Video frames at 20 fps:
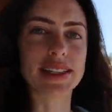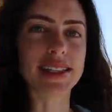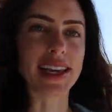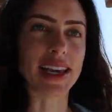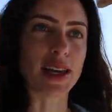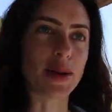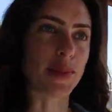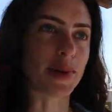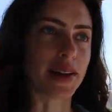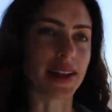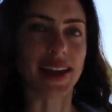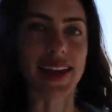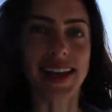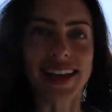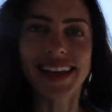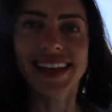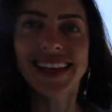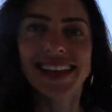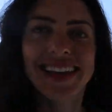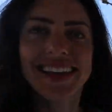see, but
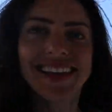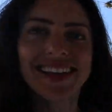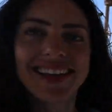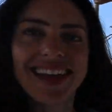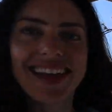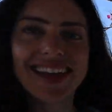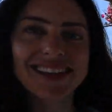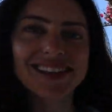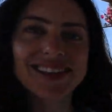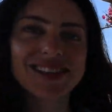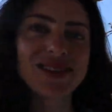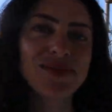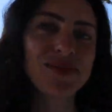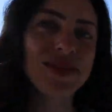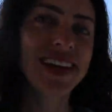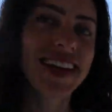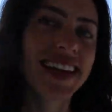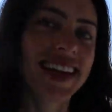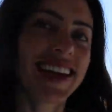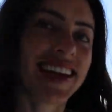like next to
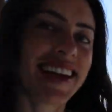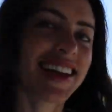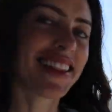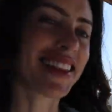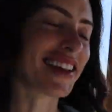me,